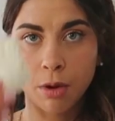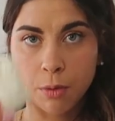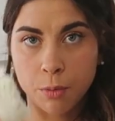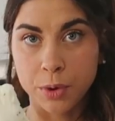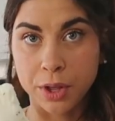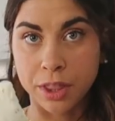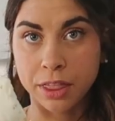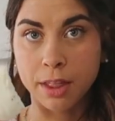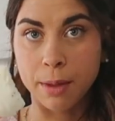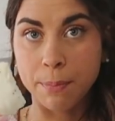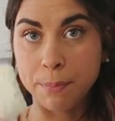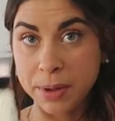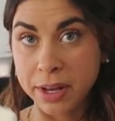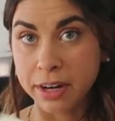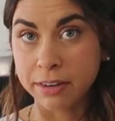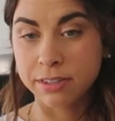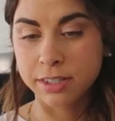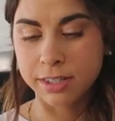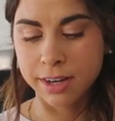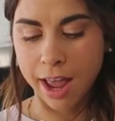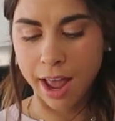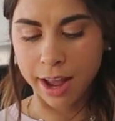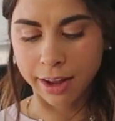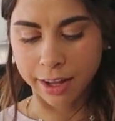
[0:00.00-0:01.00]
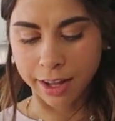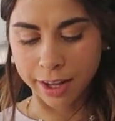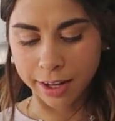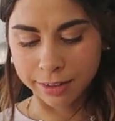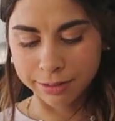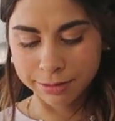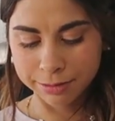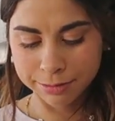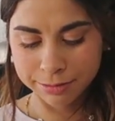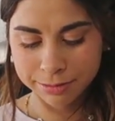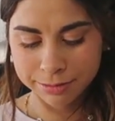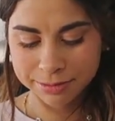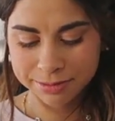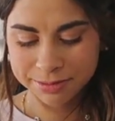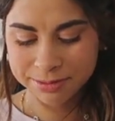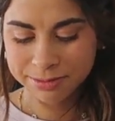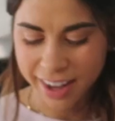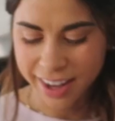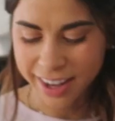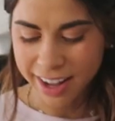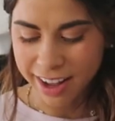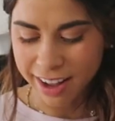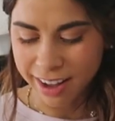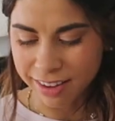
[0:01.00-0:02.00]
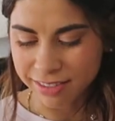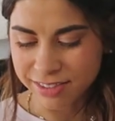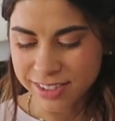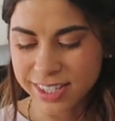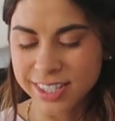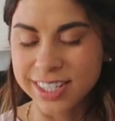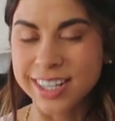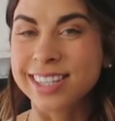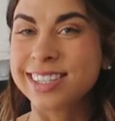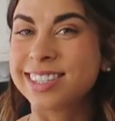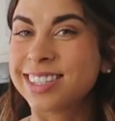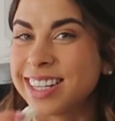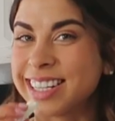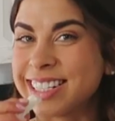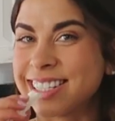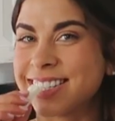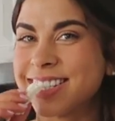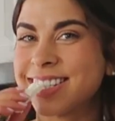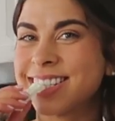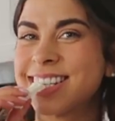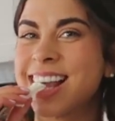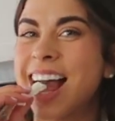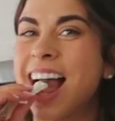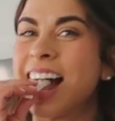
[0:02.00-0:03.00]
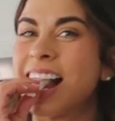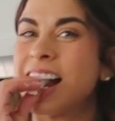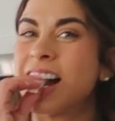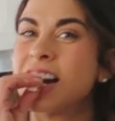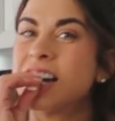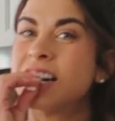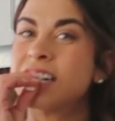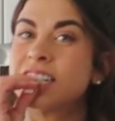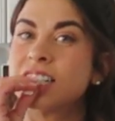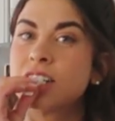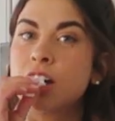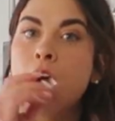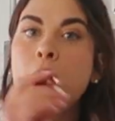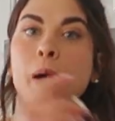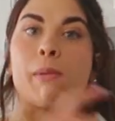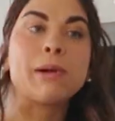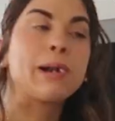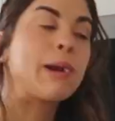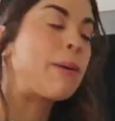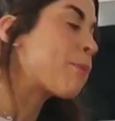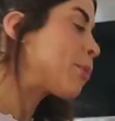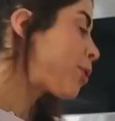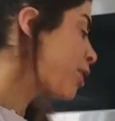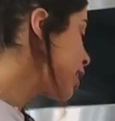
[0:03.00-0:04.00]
with a bit of snacking, I have 6 slices. I'm gonna